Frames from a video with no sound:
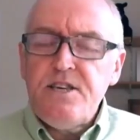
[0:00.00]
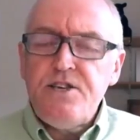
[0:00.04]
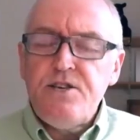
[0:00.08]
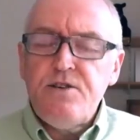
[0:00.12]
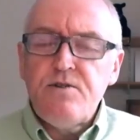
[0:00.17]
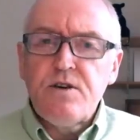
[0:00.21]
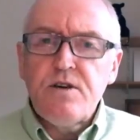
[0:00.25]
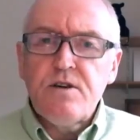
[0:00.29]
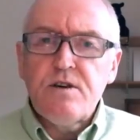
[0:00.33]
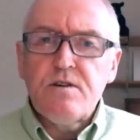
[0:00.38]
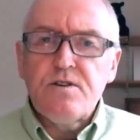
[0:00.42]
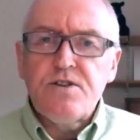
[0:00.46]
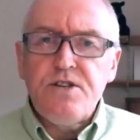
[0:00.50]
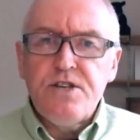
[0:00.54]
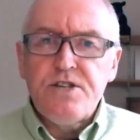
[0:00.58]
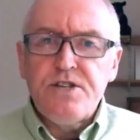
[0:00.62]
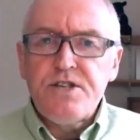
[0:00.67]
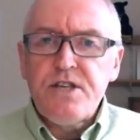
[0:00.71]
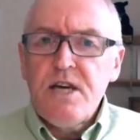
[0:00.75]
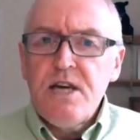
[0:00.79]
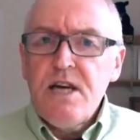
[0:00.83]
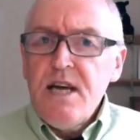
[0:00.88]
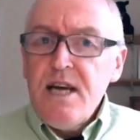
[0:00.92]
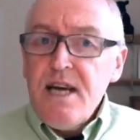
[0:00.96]
tissue
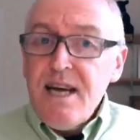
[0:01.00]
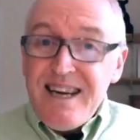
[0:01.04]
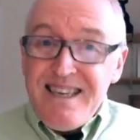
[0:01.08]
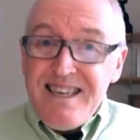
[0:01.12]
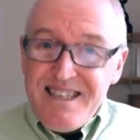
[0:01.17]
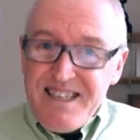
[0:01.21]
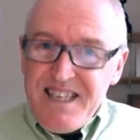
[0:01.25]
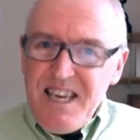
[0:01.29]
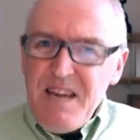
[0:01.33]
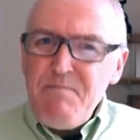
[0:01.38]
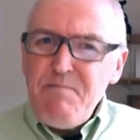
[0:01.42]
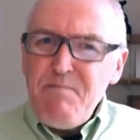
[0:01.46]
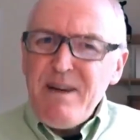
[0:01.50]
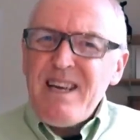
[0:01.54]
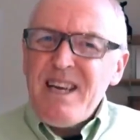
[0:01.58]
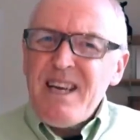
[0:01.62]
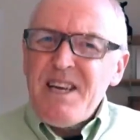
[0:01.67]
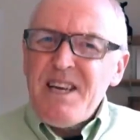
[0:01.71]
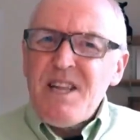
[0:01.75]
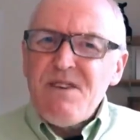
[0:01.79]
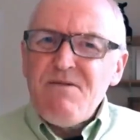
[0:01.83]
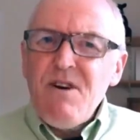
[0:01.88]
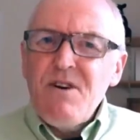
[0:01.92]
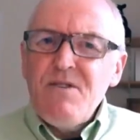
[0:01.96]
cultures. And
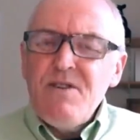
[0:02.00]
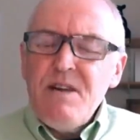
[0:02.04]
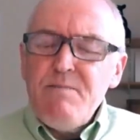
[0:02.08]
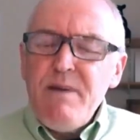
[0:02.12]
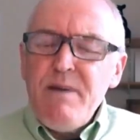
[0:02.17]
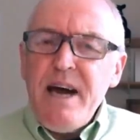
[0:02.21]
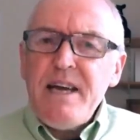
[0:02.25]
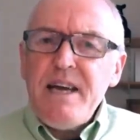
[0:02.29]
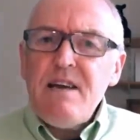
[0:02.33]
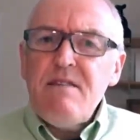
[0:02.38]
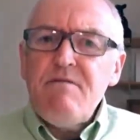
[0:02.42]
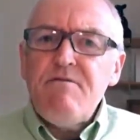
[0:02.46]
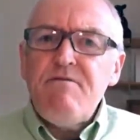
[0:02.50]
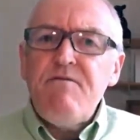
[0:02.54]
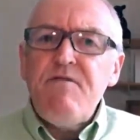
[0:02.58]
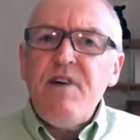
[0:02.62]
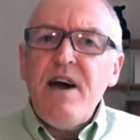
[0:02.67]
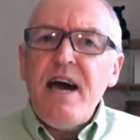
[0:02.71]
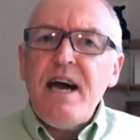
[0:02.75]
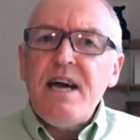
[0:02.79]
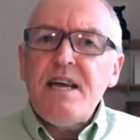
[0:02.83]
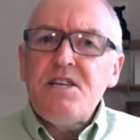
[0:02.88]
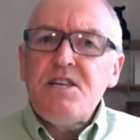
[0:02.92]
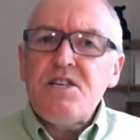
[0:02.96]
typically they're only made in
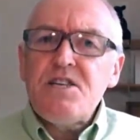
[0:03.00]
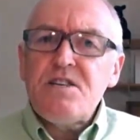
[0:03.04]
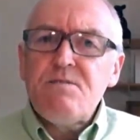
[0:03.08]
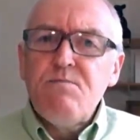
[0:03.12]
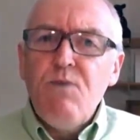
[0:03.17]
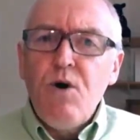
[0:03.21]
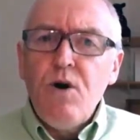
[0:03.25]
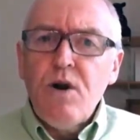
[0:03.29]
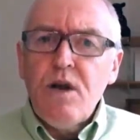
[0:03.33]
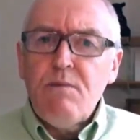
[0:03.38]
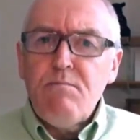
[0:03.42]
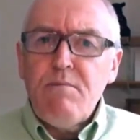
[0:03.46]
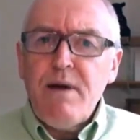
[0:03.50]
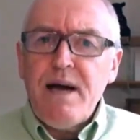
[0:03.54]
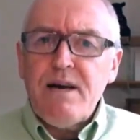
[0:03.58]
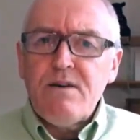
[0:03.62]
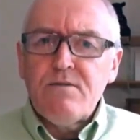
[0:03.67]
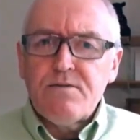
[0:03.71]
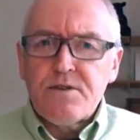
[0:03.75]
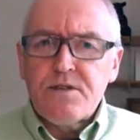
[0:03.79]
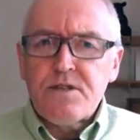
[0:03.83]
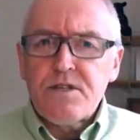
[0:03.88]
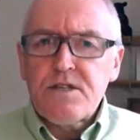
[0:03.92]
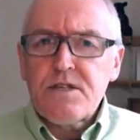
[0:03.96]
fairly small
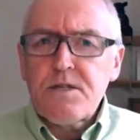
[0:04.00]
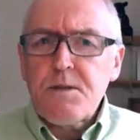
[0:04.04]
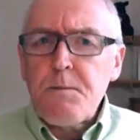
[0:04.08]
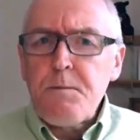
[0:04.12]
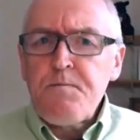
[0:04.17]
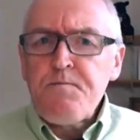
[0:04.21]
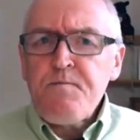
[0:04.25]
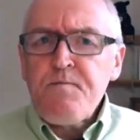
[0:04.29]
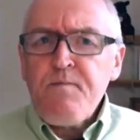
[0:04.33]
amounts